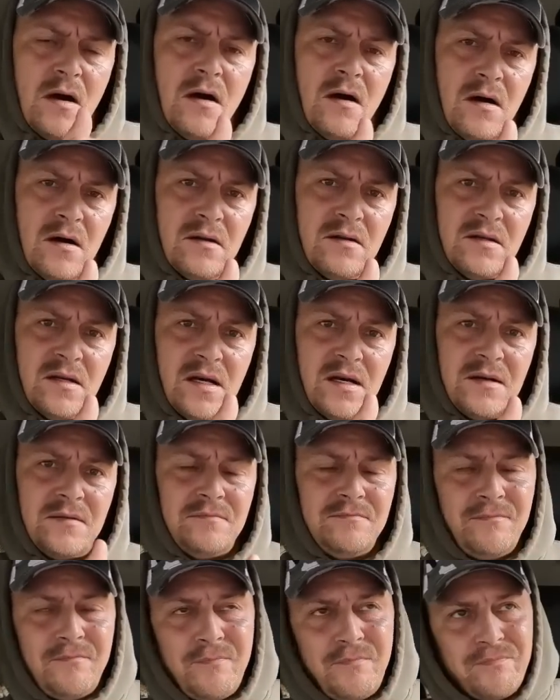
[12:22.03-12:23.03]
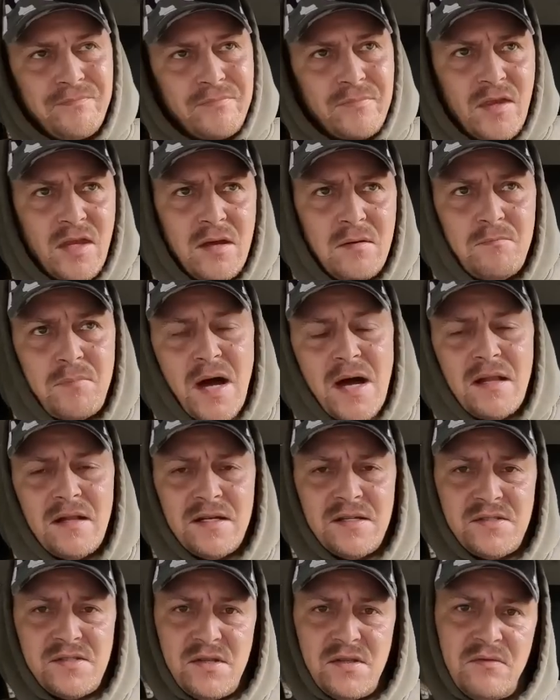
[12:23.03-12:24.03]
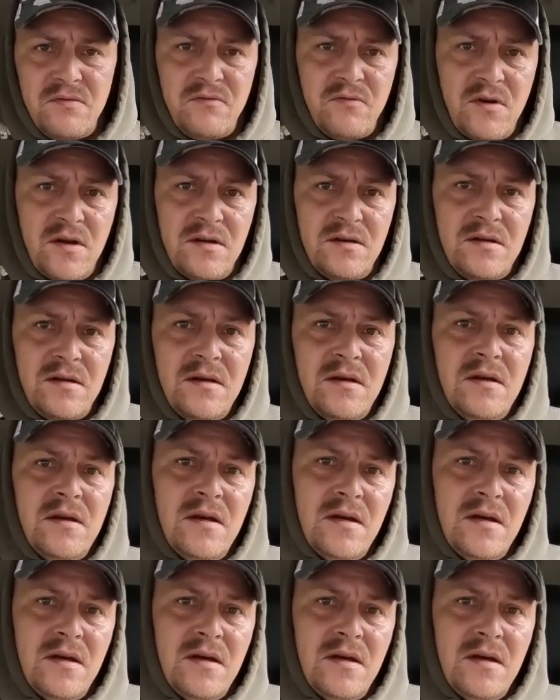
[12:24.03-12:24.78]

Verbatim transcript: on uh, pilings in the front